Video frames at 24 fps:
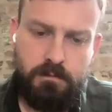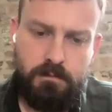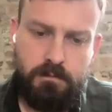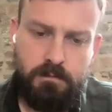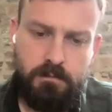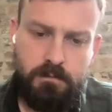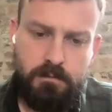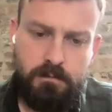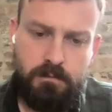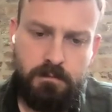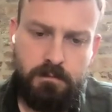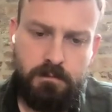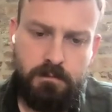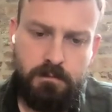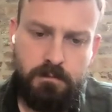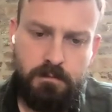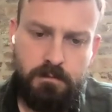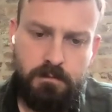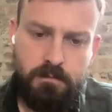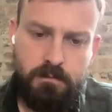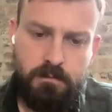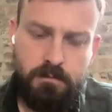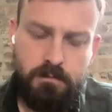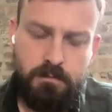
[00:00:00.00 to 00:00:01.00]

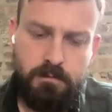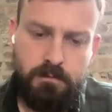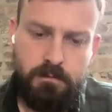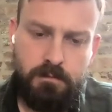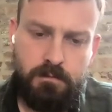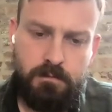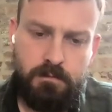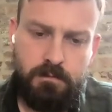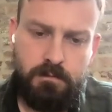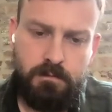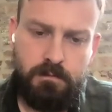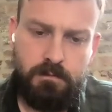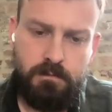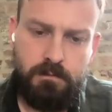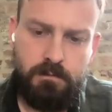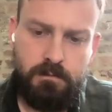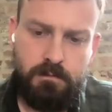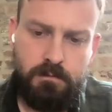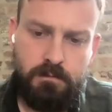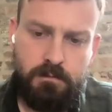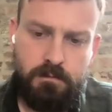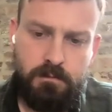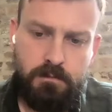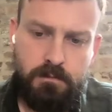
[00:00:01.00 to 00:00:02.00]

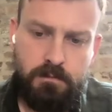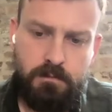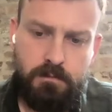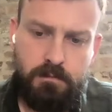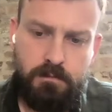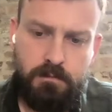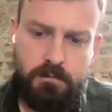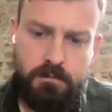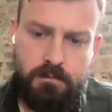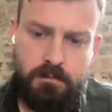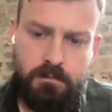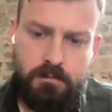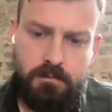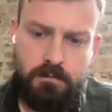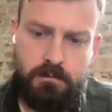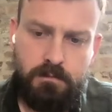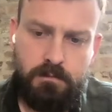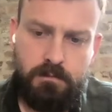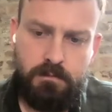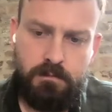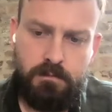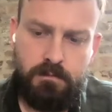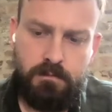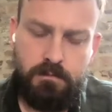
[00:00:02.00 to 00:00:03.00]

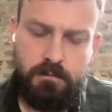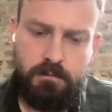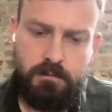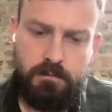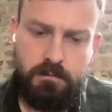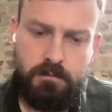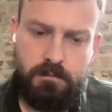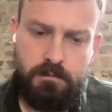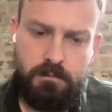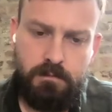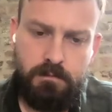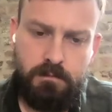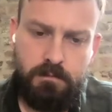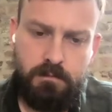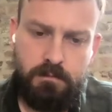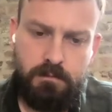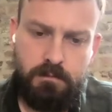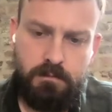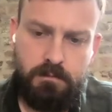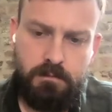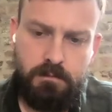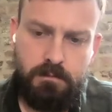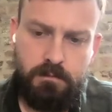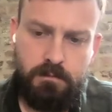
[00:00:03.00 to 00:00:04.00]

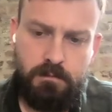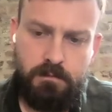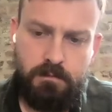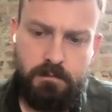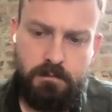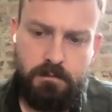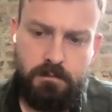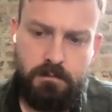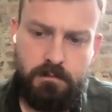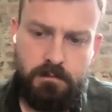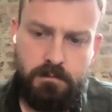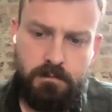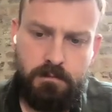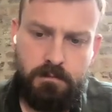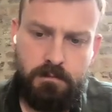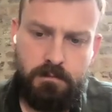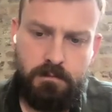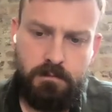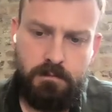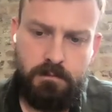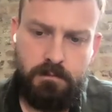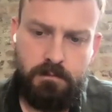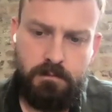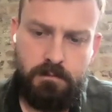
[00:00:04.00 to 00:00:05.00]

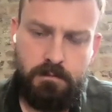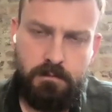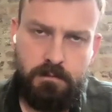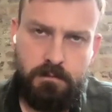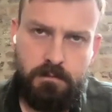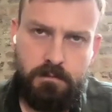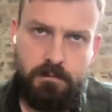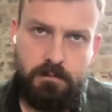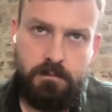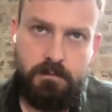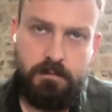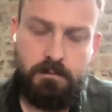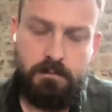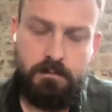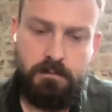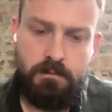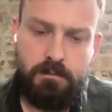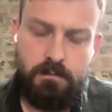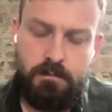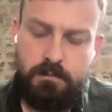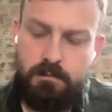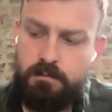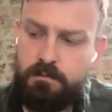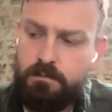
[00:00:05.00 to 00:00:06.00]

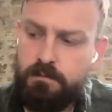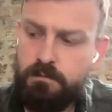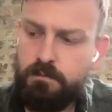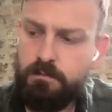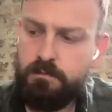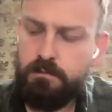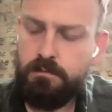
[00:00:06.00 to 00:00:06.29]
(silent)